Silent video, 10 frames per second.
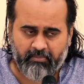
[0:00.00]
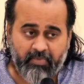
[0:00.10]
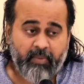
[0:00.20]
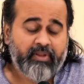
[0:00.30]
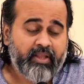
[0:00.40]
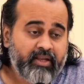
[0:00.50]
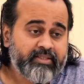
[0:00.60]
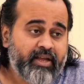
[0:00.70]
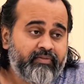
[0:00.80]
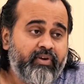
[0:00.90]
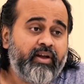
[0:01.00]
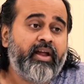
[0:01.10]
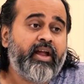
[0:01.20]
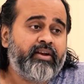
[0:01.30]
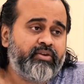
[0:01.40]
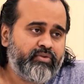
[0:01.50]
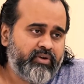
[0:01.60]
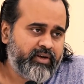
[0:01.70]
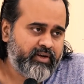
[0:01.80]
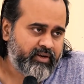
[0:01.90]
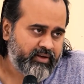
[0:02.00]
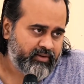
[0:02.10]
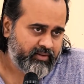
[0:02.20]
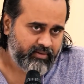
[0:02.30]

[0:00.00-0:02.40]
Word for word: Maybe things have great utility.